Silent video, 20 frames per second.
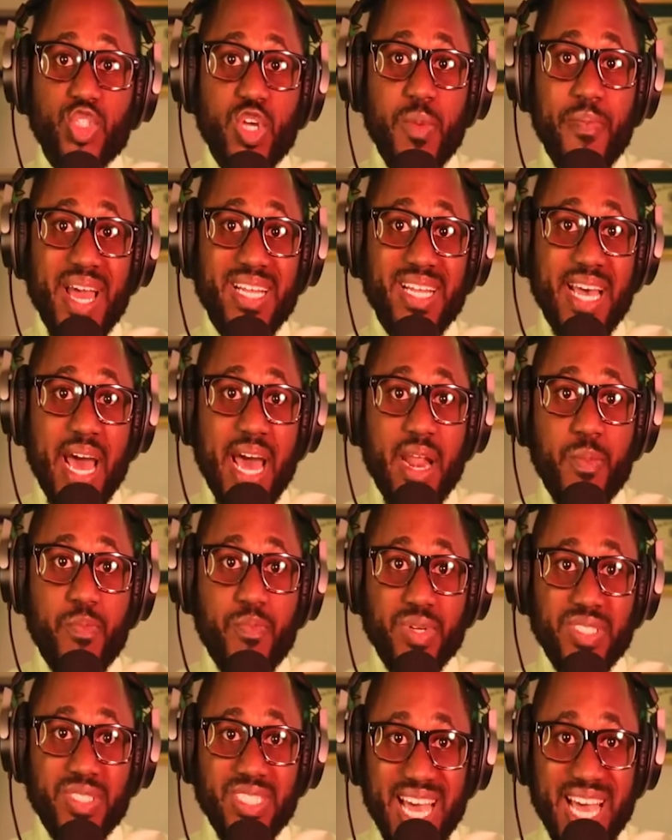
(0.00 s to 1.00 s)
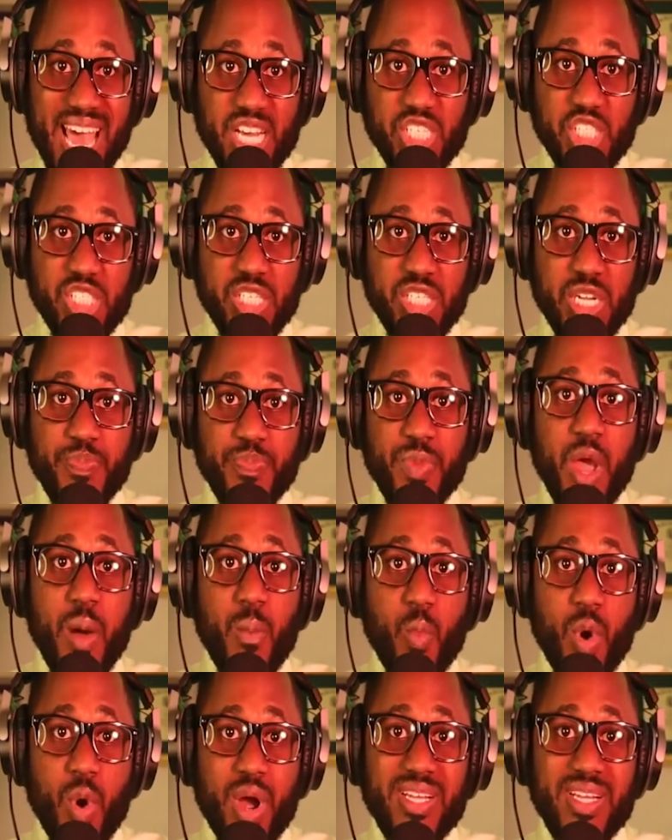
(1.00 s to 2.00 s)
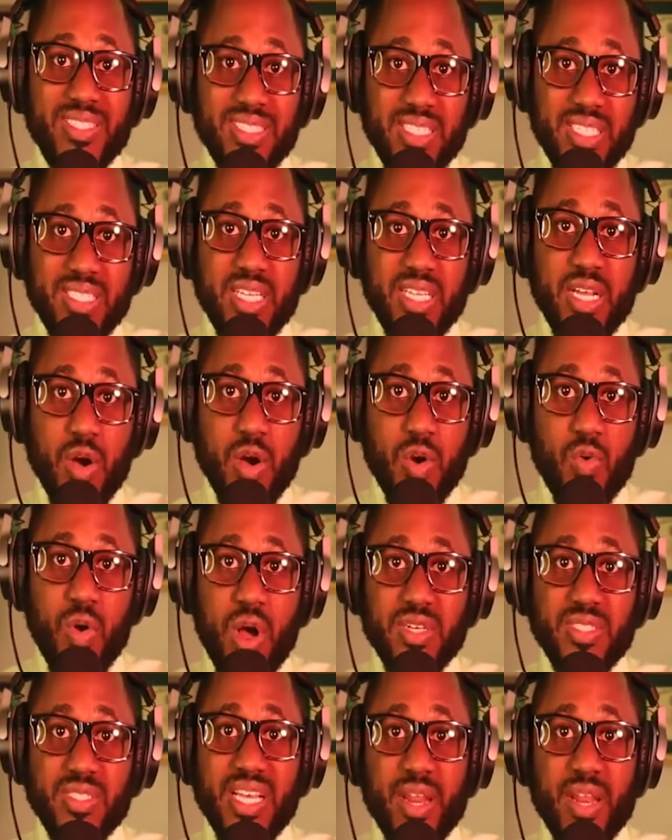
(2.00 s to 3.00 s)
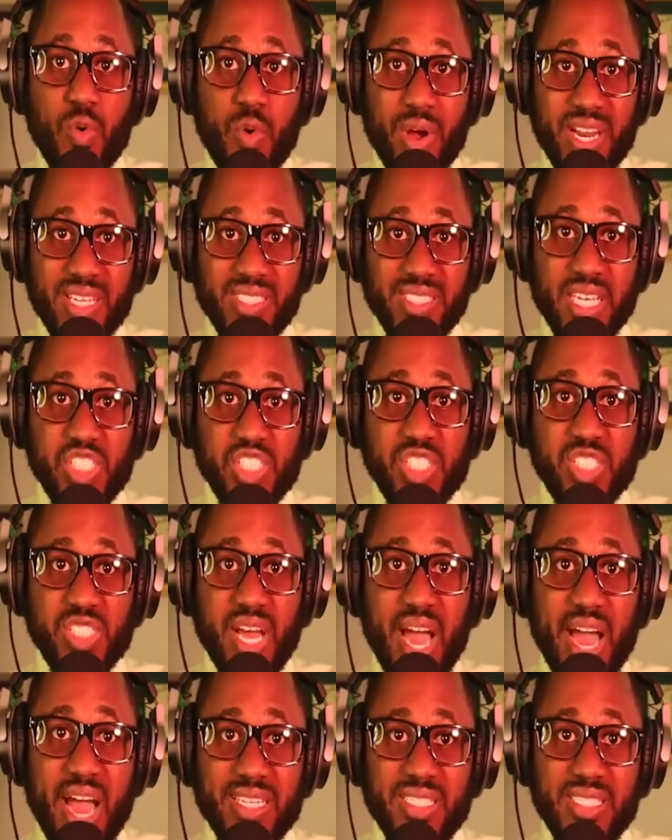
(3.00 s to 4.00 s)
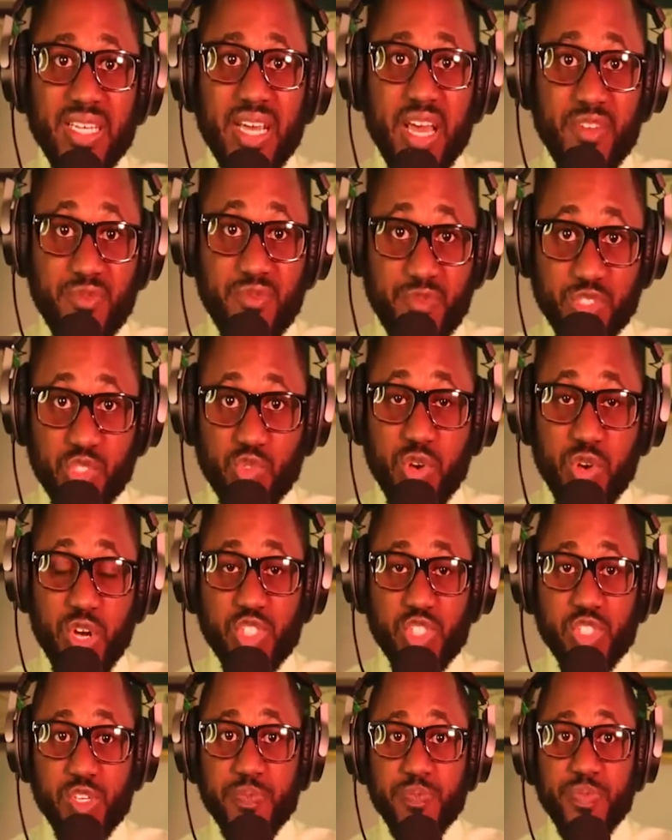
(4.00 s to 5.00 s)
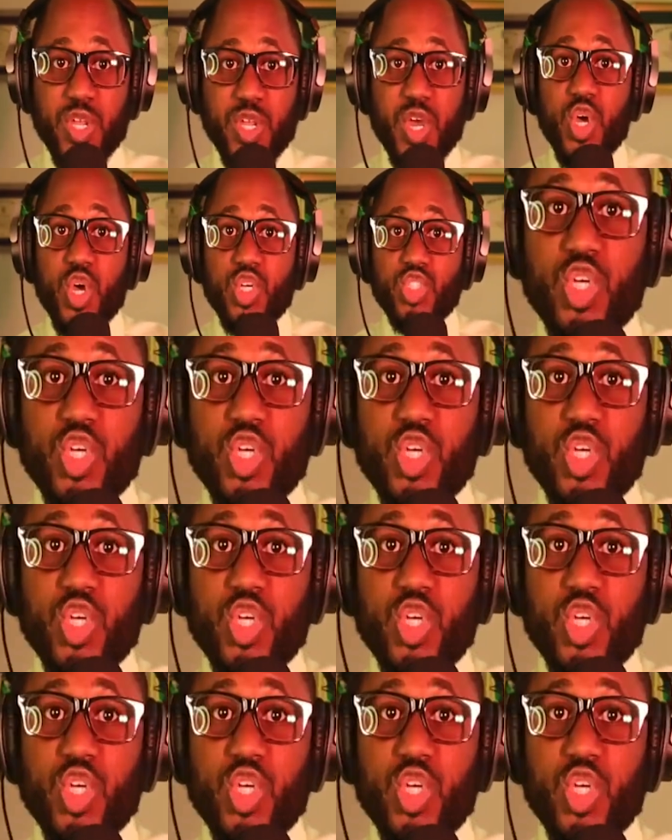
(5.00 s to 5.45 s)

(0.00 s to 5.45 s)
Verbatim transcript: make data protection more consistent across an organization's I T infrastructure. So